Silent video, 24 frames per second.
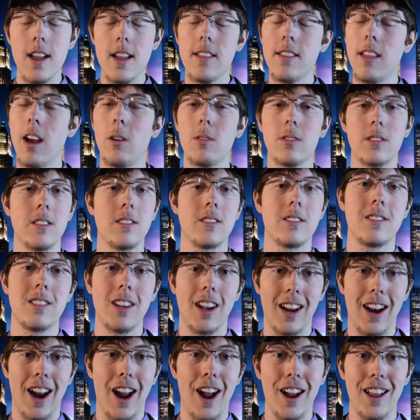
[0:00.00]
That was
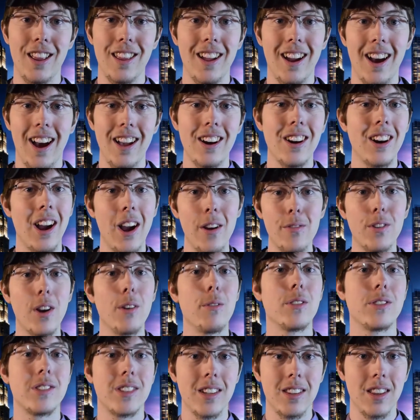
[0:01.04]
insane. I've
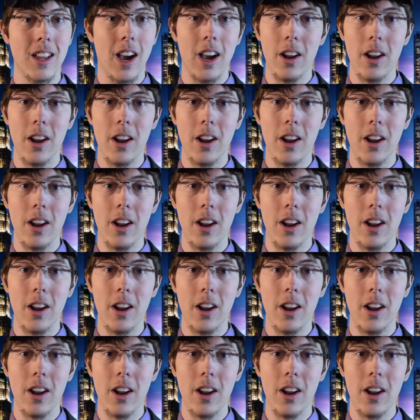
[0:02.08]
never seen that.